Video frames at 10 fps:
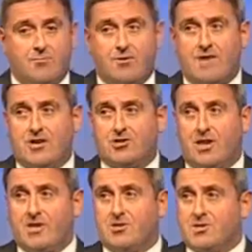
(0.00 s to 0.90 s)
number of
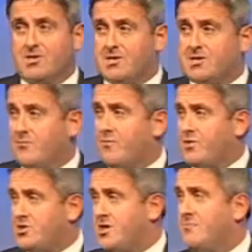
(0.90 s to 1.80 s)
national agencies, some of
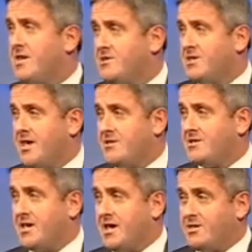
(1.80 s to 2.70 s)
which are coming into the
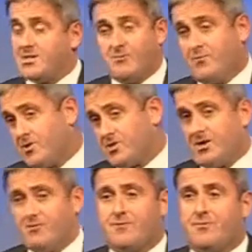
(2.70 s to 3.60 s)
NCA, some of which
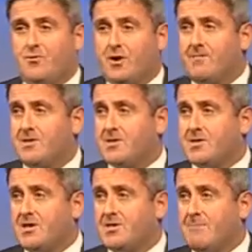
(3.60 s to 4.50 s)
Serious Fraud Office
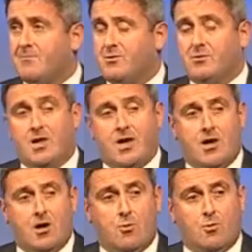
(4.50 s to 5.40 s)
as an example
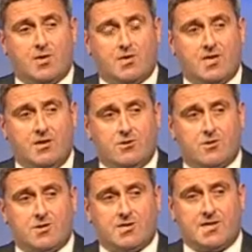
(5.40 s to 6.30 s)
will continue
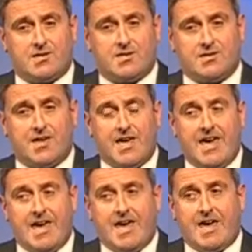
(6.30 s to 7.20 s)
to exist.
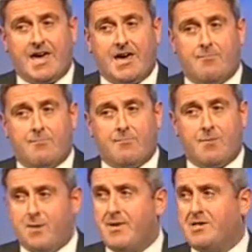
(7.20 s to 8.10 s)

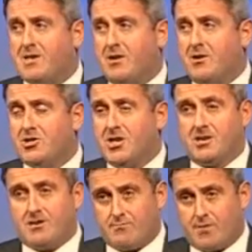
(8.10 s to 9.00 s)
My basic
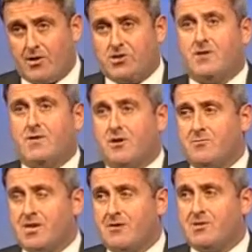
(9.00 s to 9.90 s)
logic, the logic of the
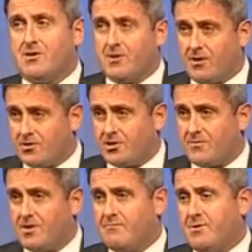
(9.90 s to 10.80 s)
Home Secretary, the logic
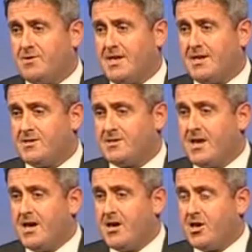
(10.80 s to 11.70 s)
of government
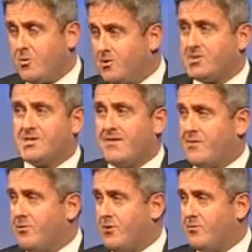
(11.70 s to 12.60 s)
is you
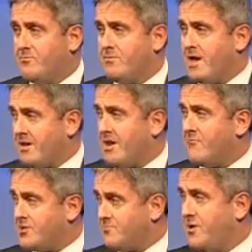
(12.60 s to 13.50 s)
understand the problem and you
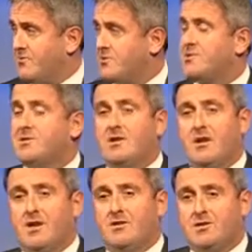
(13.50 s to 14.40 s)
need a response
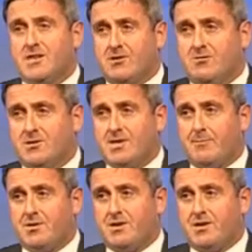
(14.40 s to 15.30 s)
that tackles
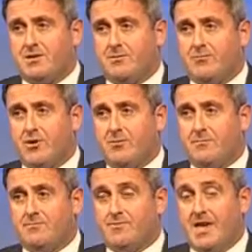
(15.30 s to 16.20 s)
that particular
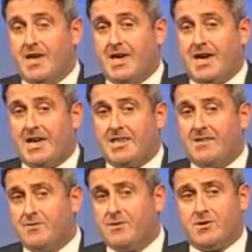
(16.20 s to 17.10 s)
problem. And
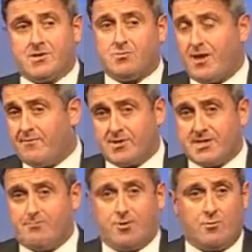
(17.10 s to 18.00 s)
given that whatever
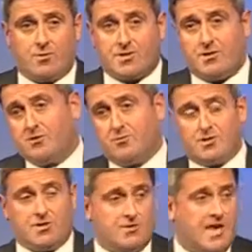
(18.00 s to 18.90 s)
example you want to
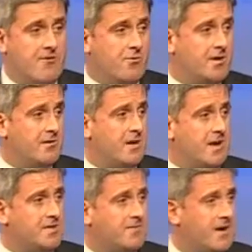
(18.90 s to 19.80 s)
use heroin,
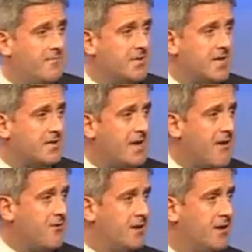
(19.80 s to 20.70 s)
95% of the
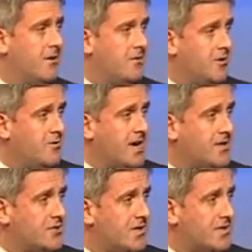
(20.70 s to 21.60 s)
heroin on
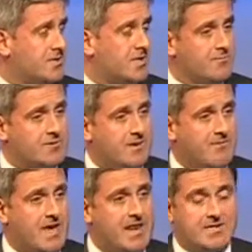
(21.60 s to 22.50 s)
UK streets comes from
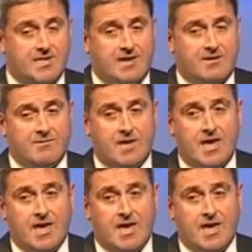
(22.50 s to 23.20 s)
Afghanistan.